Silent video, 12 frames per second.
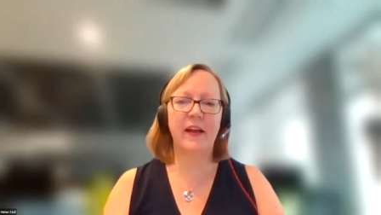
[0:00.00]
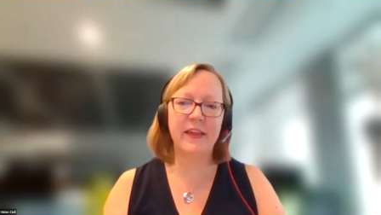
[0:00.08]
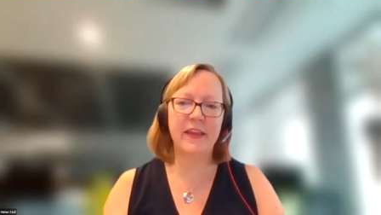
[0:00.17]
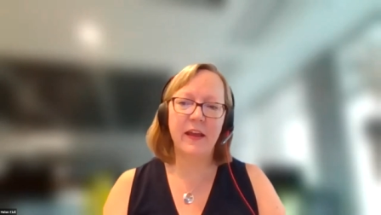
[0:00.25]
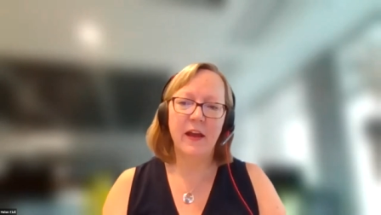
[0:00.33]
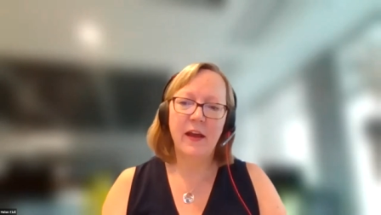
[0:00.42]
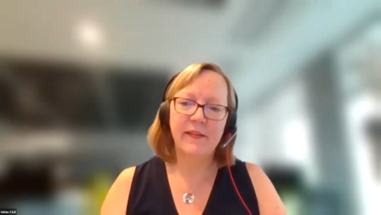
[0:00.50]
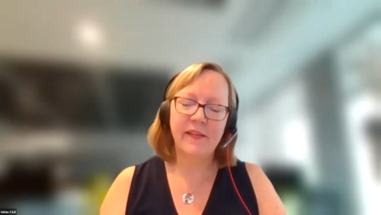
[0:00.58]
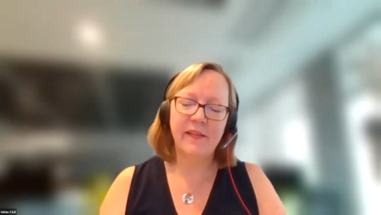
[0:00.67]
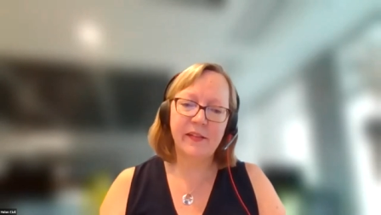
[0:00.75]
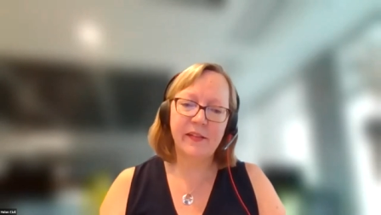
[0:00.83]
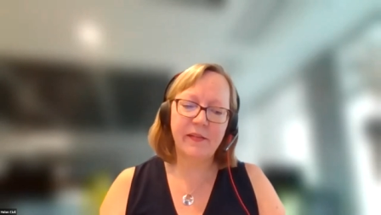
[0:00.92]
I think
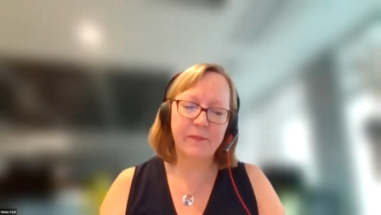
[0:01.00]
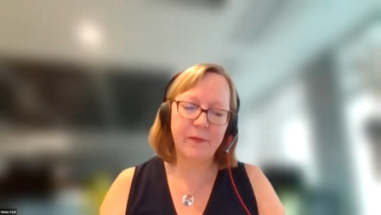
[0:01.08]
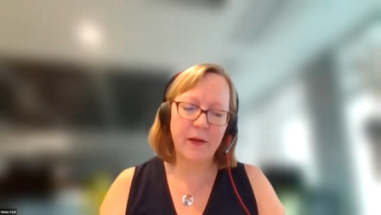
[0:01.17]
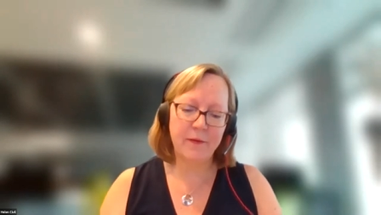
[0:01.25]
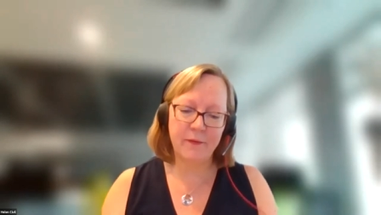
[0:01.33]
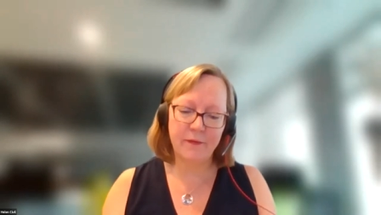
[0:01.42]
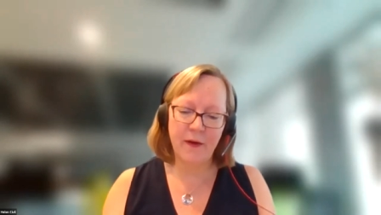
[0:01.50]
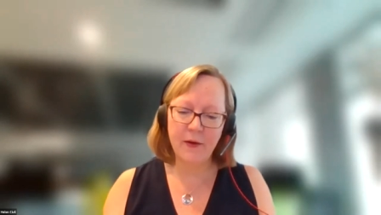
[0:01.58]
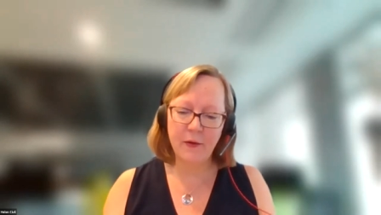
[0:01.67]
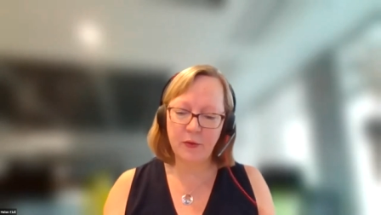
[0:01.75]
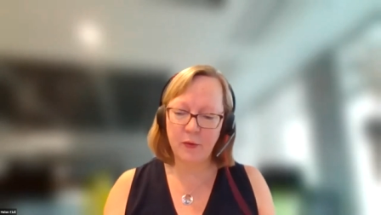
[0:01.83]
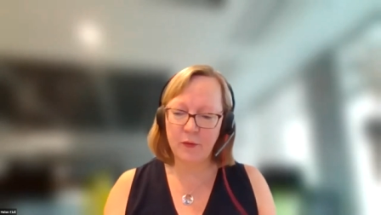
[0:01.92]
just just a
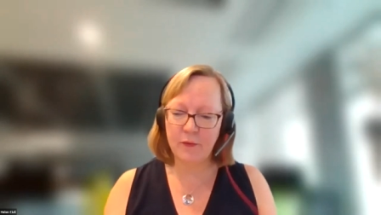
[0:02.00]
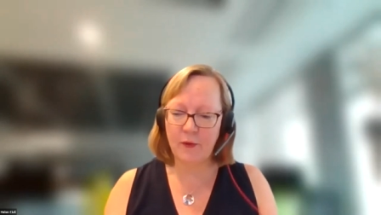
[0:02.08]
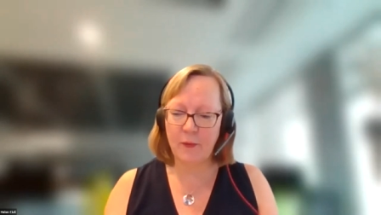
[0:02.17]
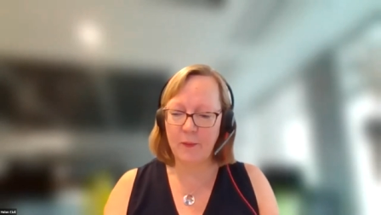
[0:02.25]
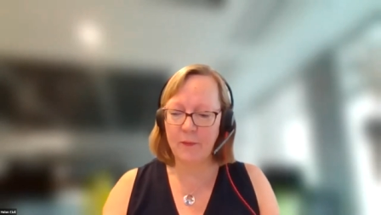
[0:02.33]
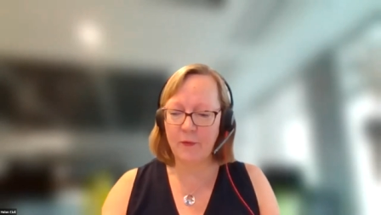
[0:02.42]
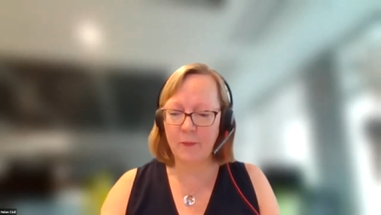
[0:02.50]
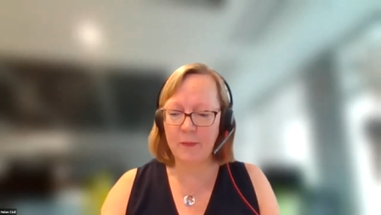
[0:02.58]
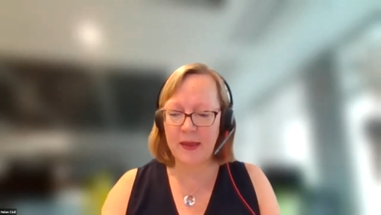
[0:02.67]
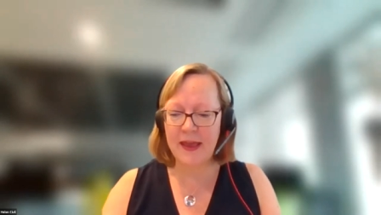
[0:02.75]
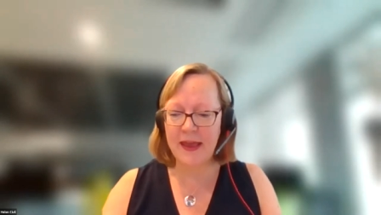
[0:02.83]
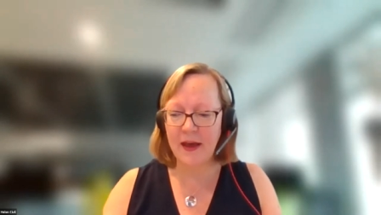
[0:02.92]
final thought from from
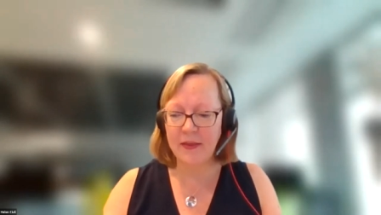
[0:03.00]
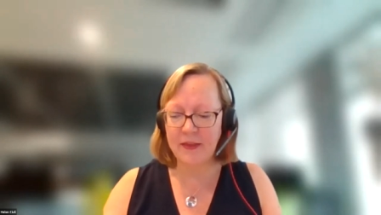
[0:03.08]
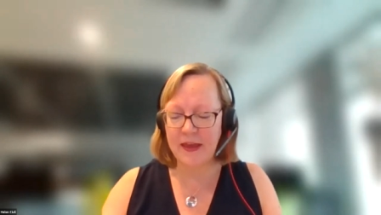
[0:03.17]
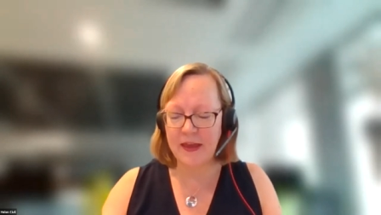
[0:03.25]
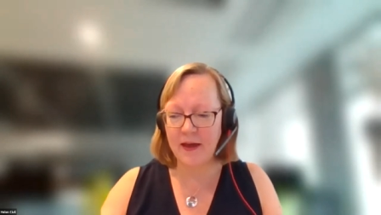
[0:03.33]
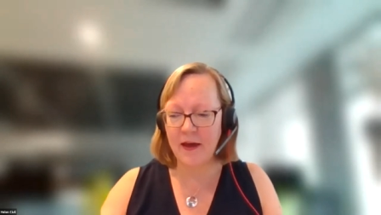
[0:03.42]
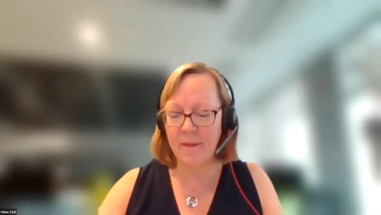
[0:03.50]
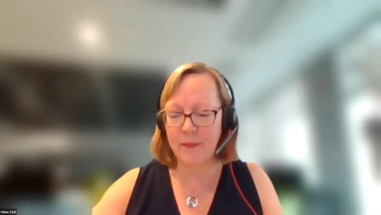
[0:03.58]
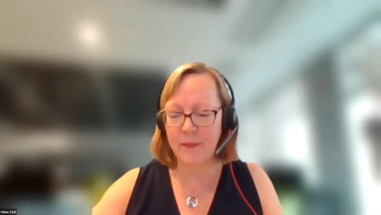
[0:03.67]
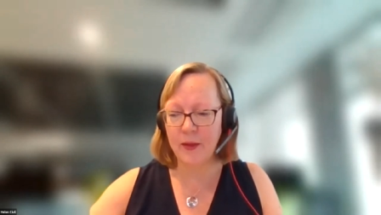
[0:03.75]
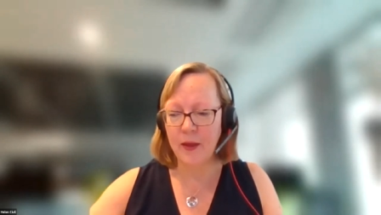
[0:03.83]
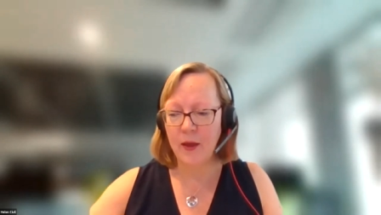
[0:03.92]
me. I think
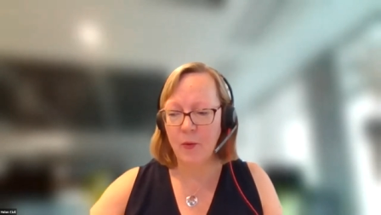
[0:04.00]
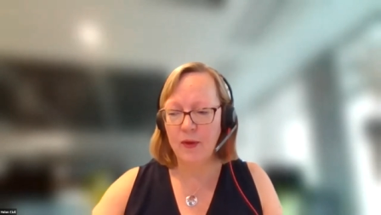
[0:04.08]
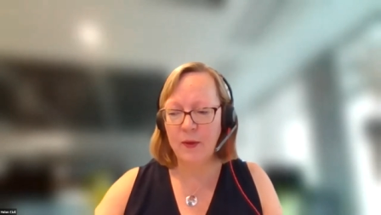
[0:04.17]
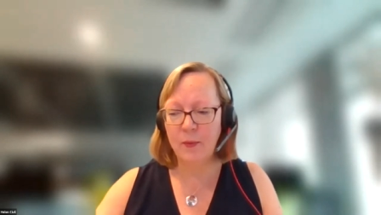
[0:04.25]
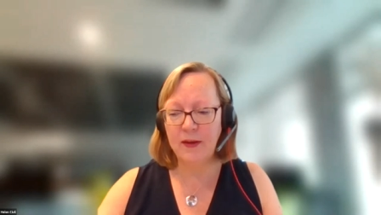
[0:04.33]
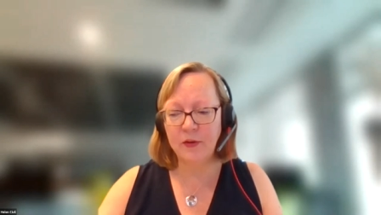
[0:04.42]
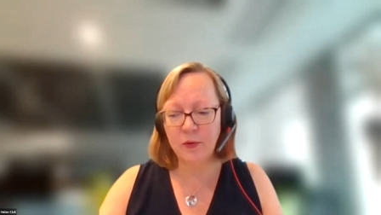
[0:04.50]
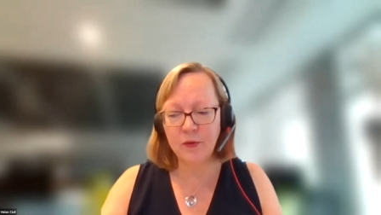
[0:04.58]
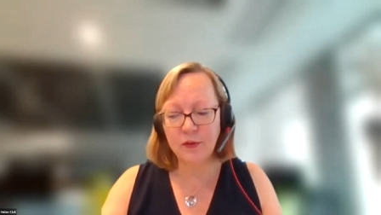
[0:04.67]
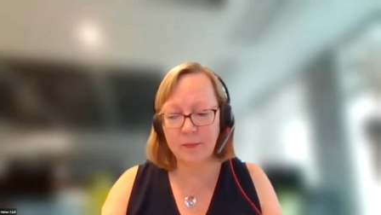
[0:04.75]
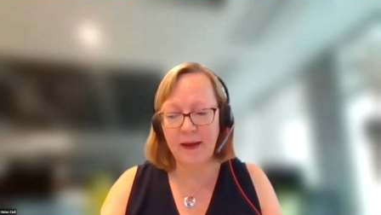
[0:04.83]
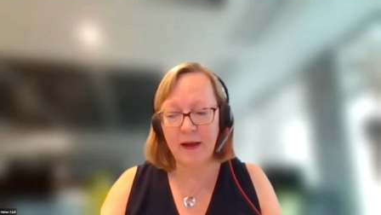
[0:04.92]
um, we we
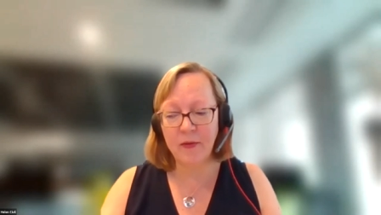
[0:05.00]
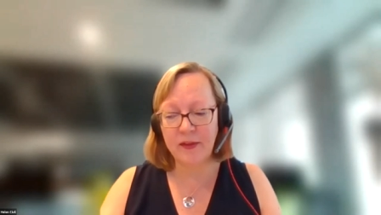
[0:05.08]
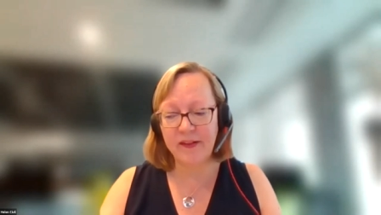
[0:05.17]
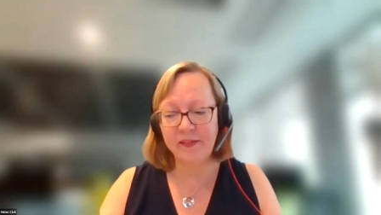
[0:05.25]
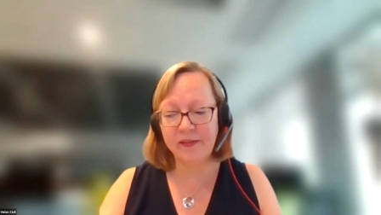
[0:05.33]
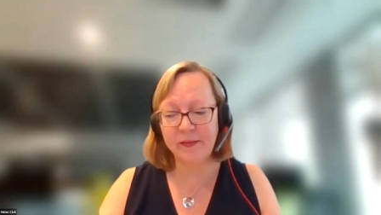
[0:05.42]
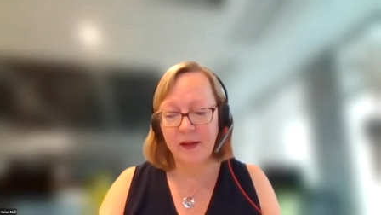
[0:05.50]
talked about this